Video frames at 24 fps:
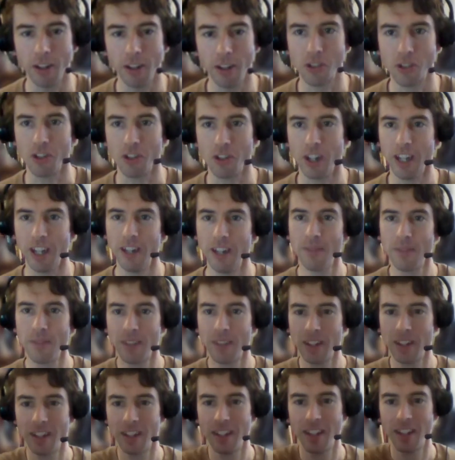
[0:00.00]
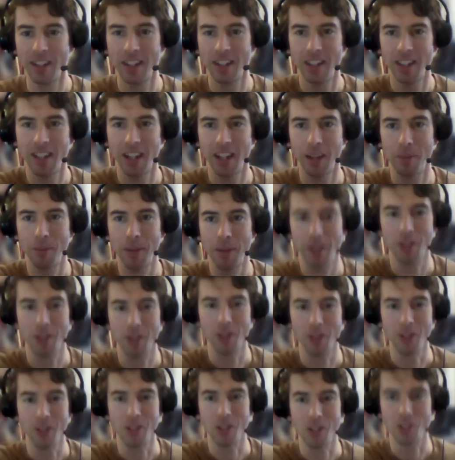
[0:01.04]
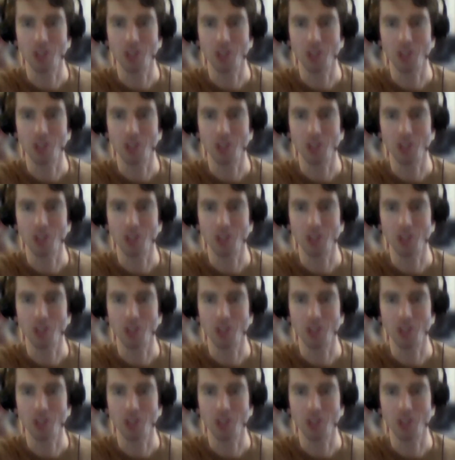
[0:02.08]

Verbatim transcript: the screen, I'm now going to